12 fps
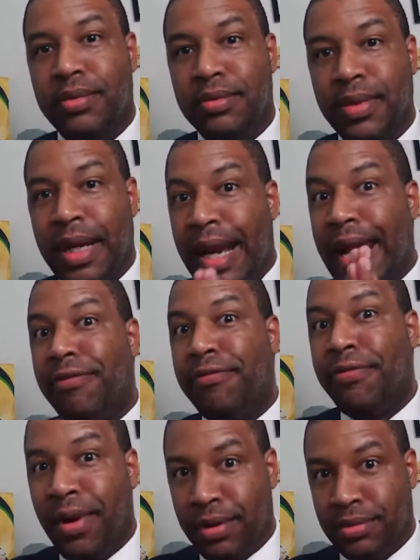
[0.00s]

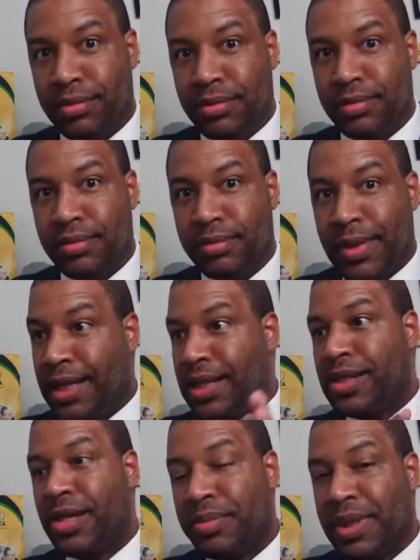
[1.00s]
Never. That is
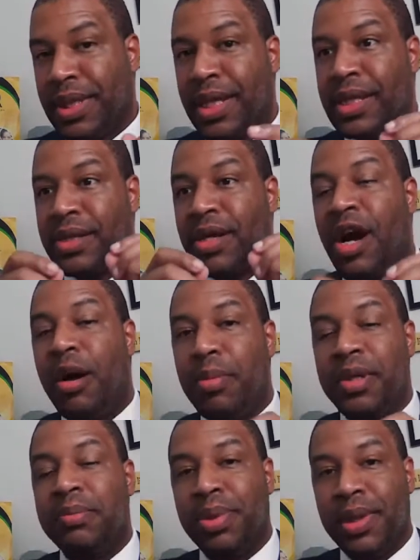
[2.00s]
something that is
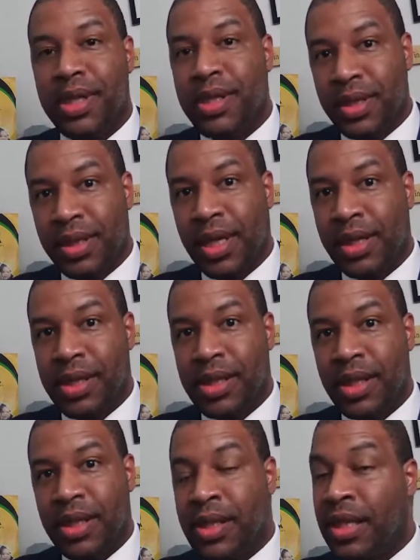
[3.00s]
commonplace in the United
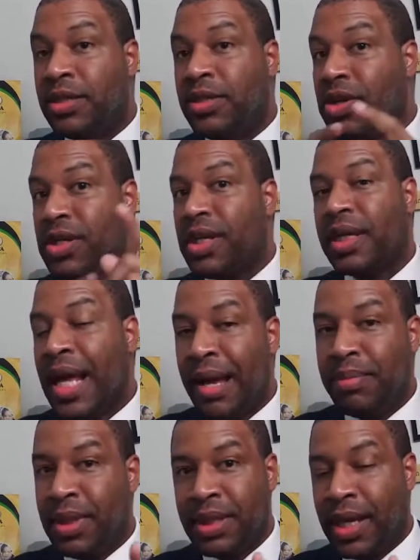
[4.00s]
States. It does not
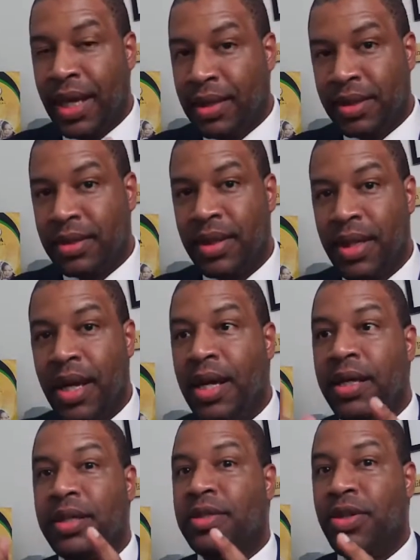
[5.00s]
happen in Canada.
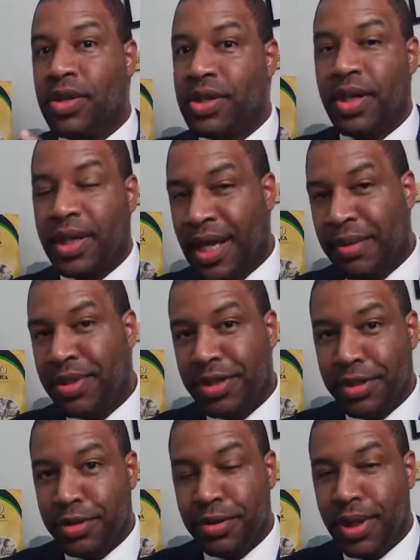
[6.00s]
It does not happen in
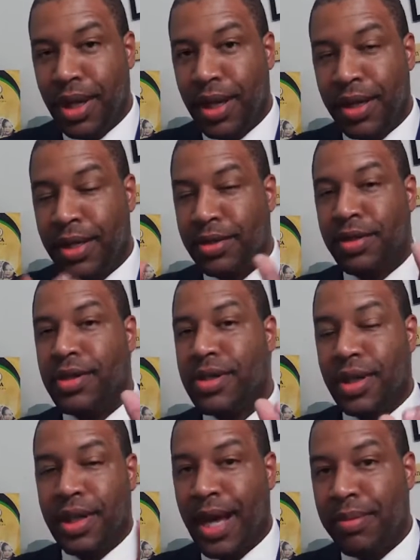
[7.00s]
the UK. It does
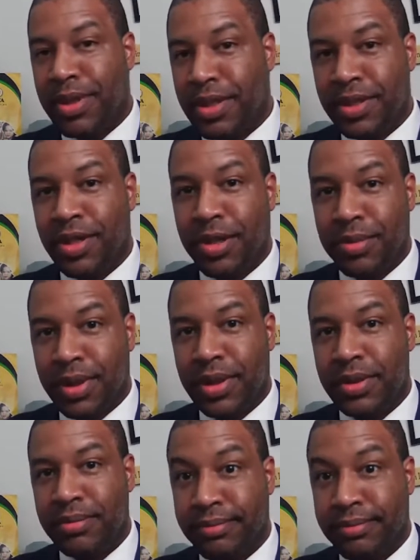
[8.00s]
not happen in Germany.